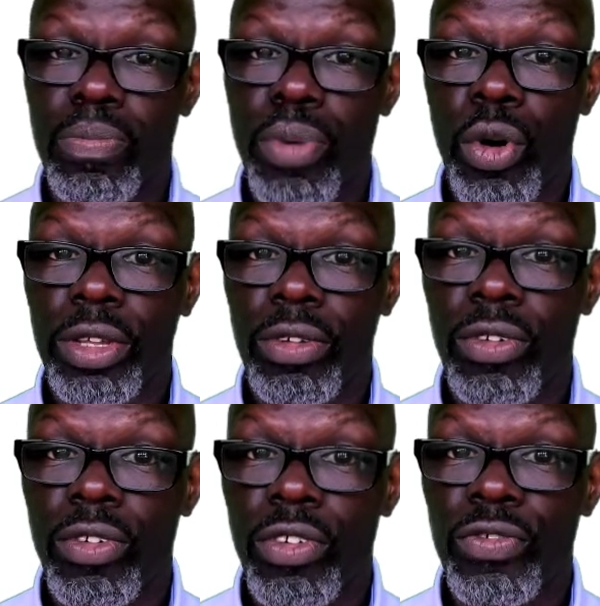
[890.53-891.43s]
point
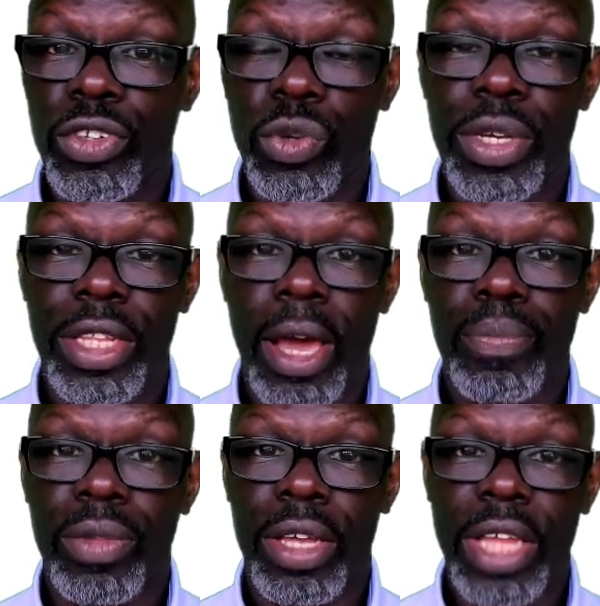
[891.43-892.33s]
for doing that,
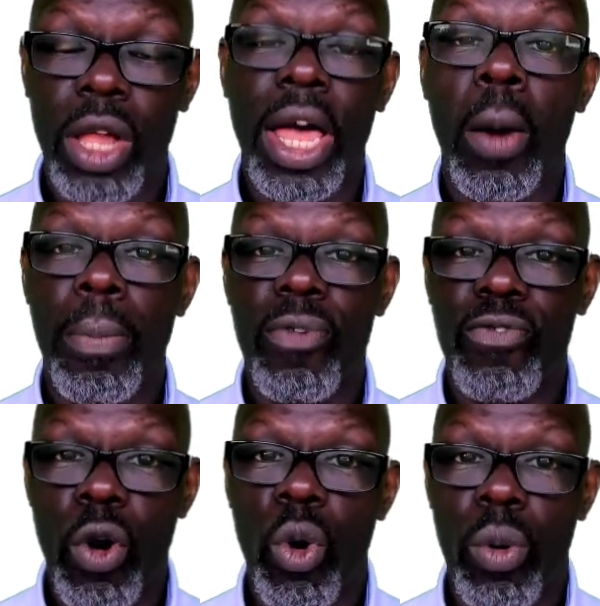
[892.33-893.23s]
and that will
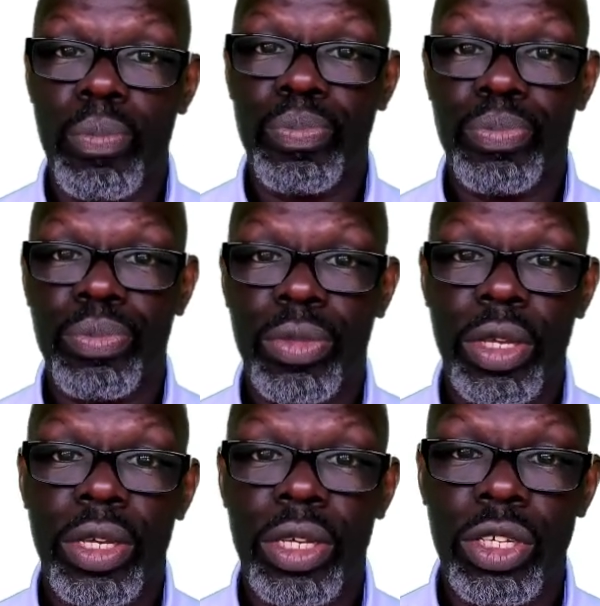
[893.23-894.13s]
outperform
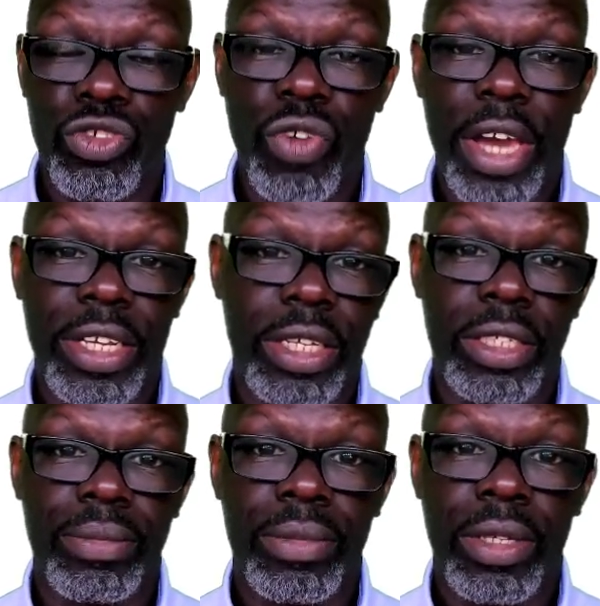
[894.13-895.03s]
your dry
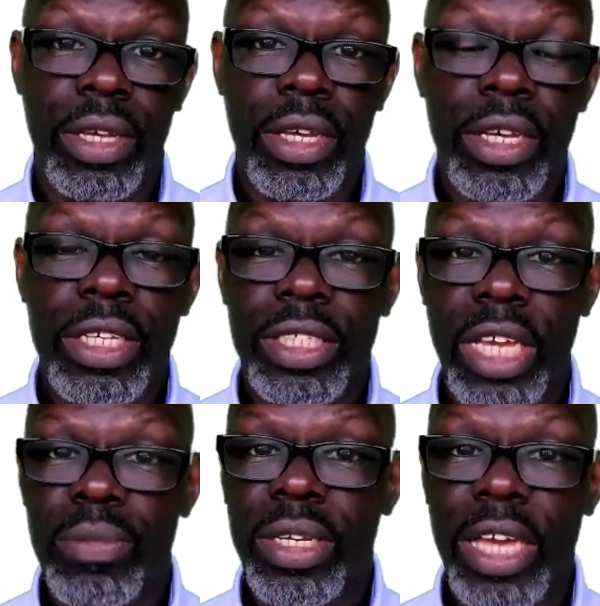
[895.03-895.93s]
needling.
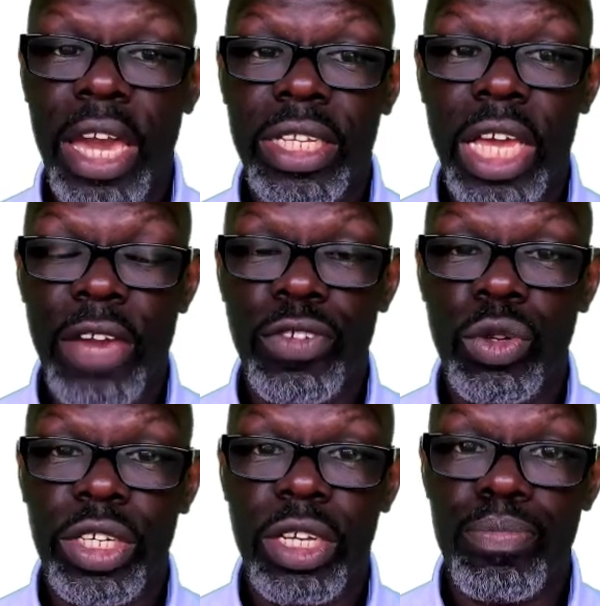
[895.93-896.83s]
Same again if you're
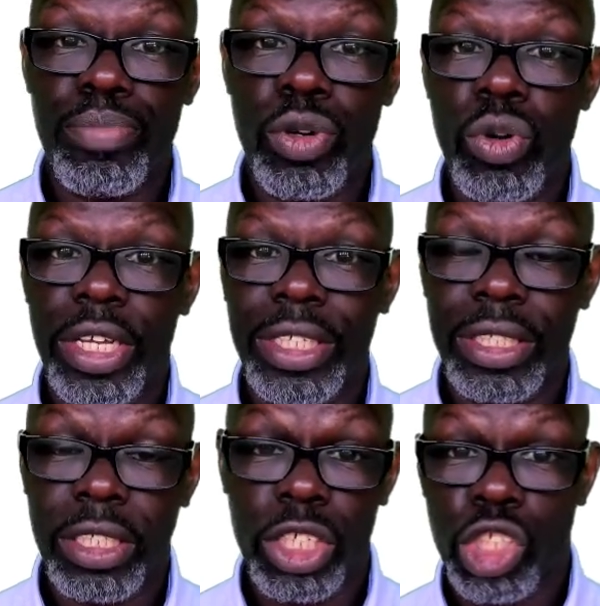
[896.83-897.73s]
looking at purely
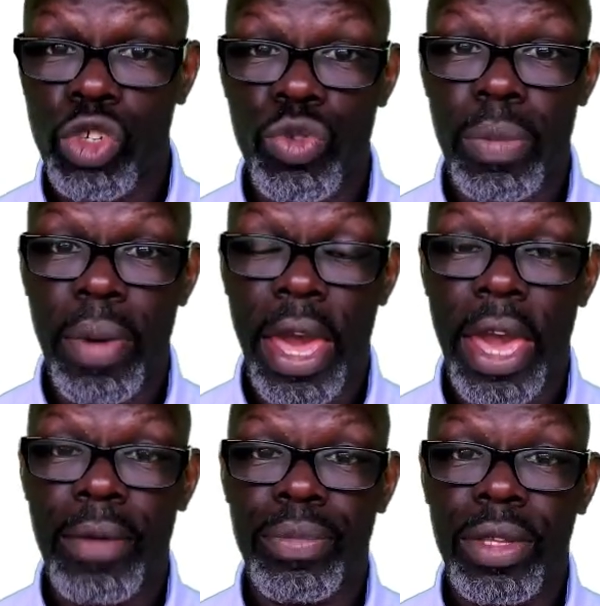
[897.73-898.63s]
tissue
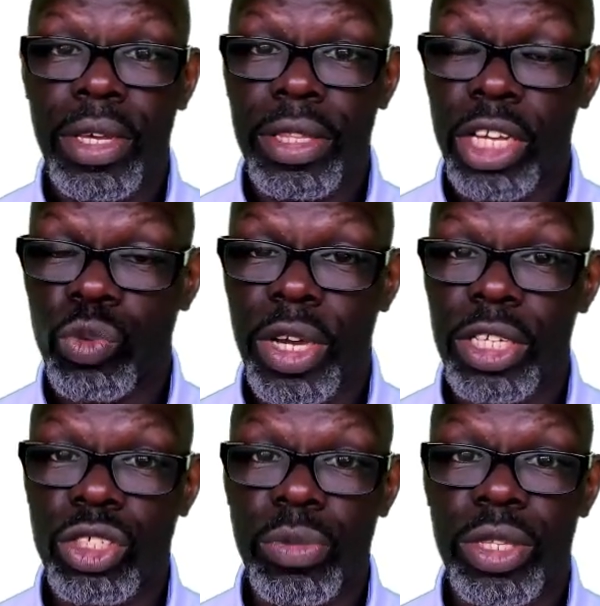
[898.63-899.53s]
repair, That's where your
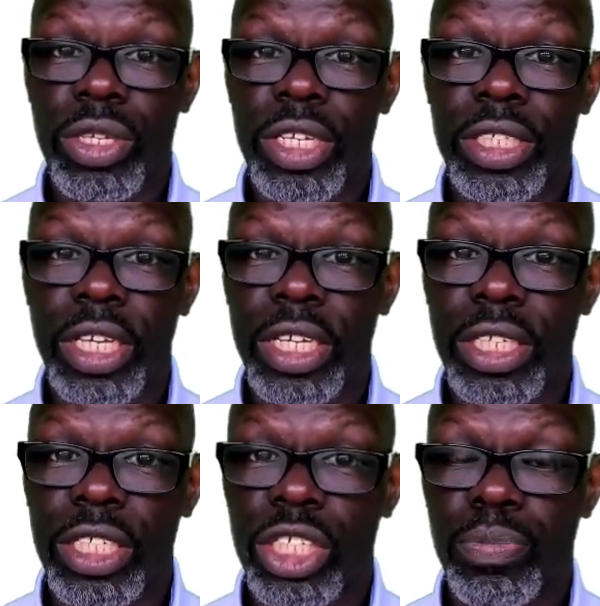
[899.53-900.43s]
stomach 36
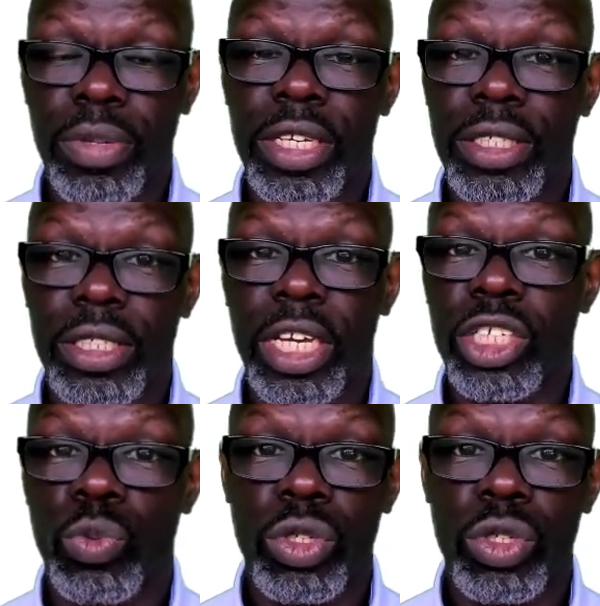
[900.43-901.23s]
and your spleen 6 will